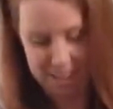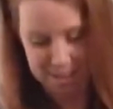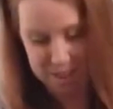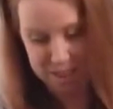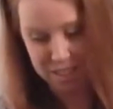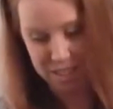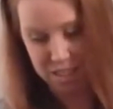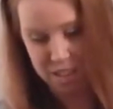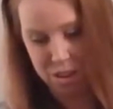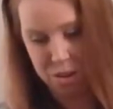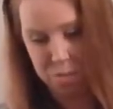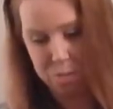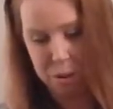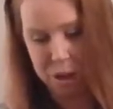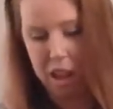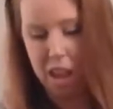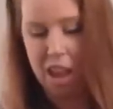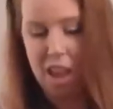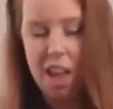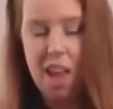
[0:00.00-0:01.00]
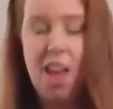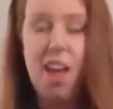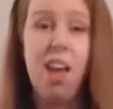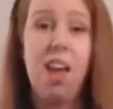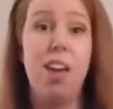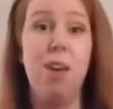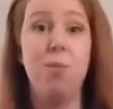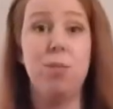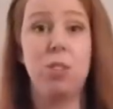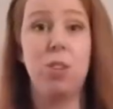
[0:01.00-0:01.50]
I mean, it's cute, but
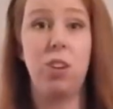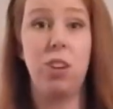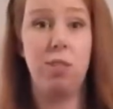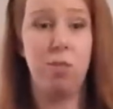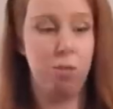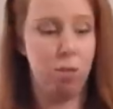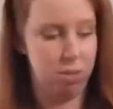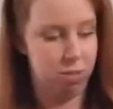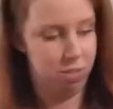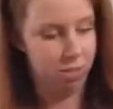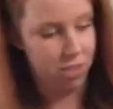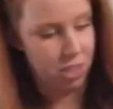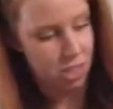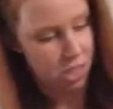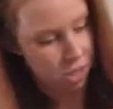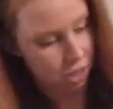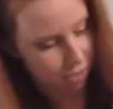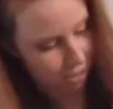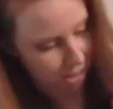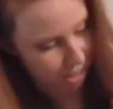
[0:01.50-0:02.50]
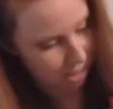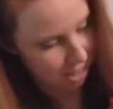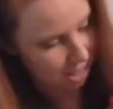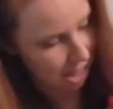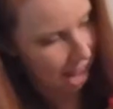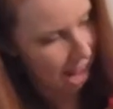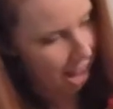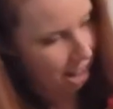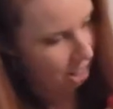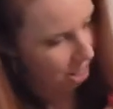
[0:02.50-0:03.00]
it was only $4.52 for a
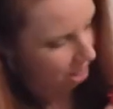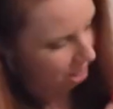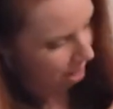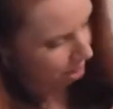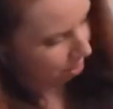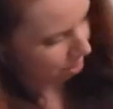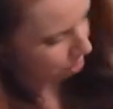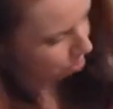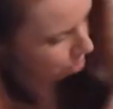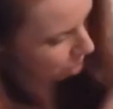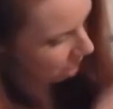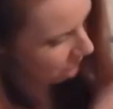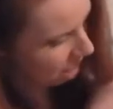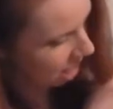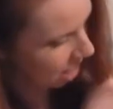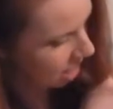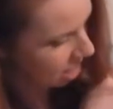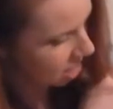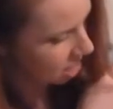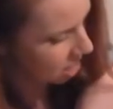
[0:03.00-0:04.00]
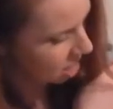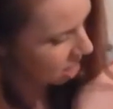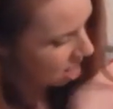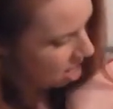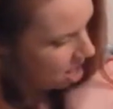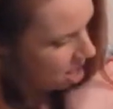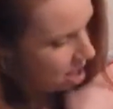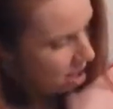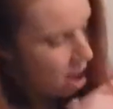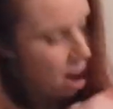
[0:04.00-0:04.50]
set. I thought that was pretty nice,
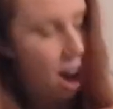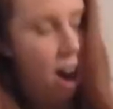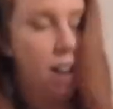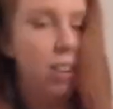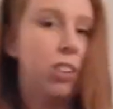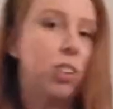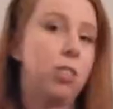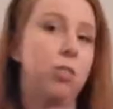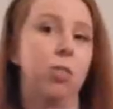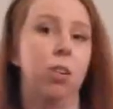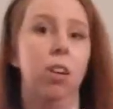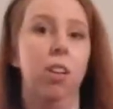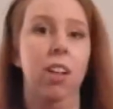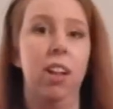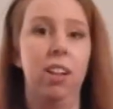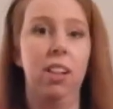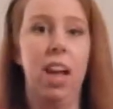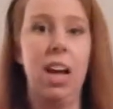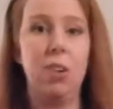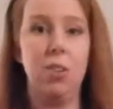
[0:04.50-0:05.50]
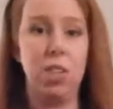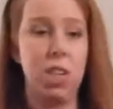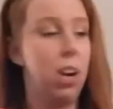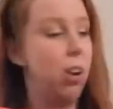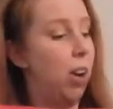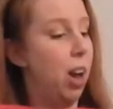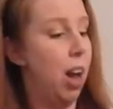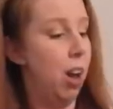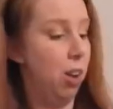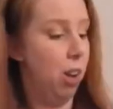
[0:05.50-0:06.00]
uh, just for like lounging
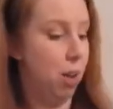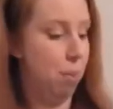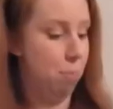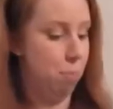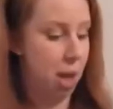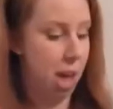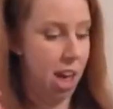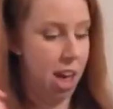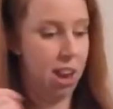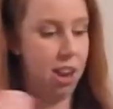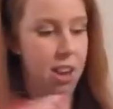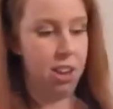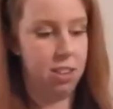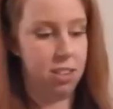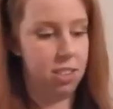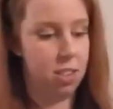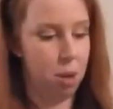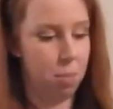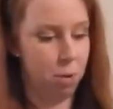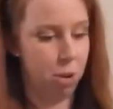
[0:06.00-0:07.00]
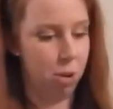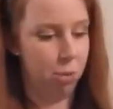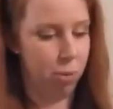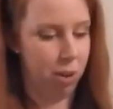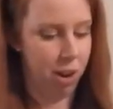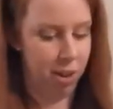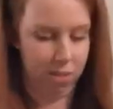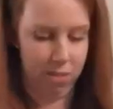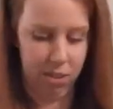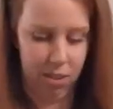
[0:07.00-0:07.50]
around in bed and summer,
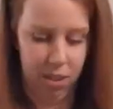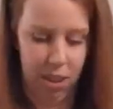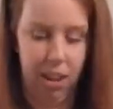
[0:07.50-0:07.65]
whatever.